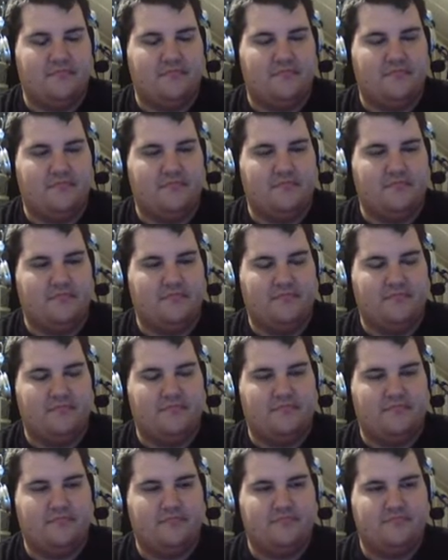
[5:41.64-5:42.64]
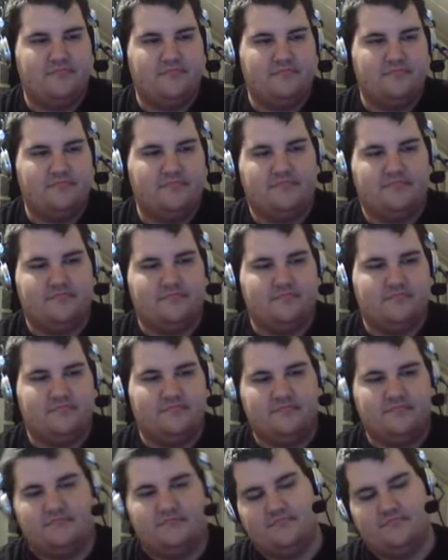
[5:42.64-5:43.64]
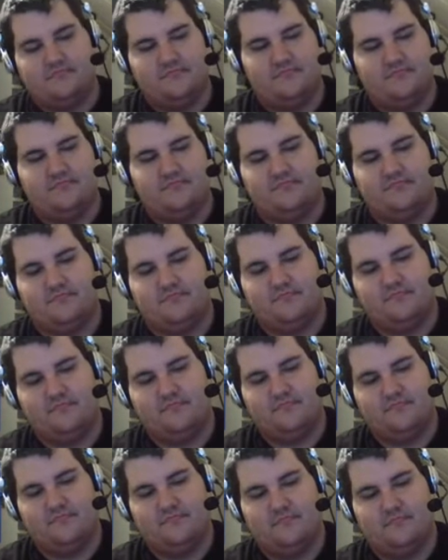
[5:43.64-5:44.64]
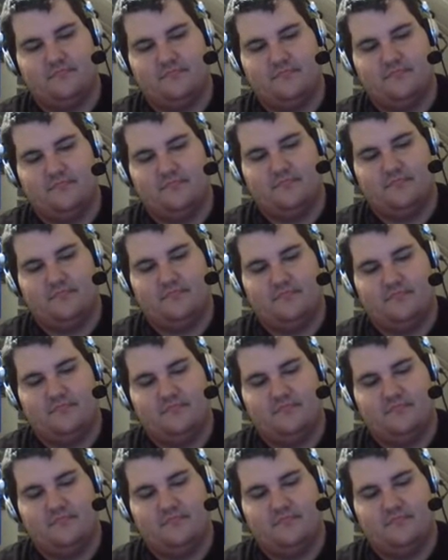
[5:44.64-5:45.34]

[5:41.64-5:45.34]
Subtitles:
This person isn't speaking.